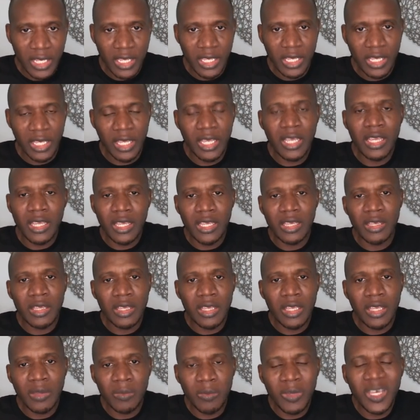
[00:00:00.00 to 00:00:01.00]
He
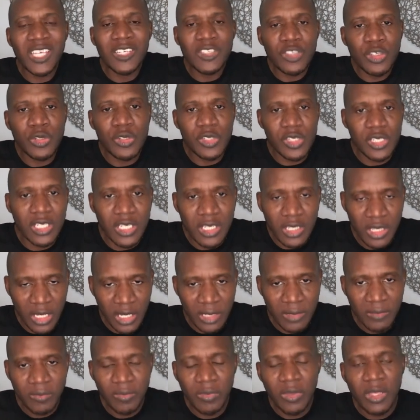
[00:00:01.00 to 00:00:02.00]
begins to see
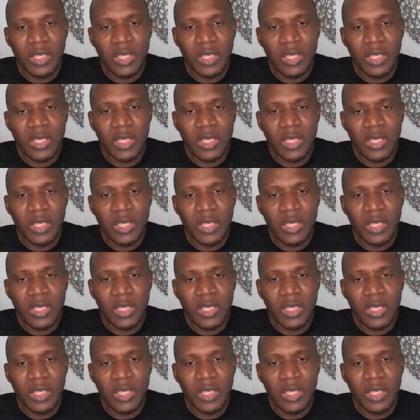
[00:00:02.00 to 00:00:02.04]
that.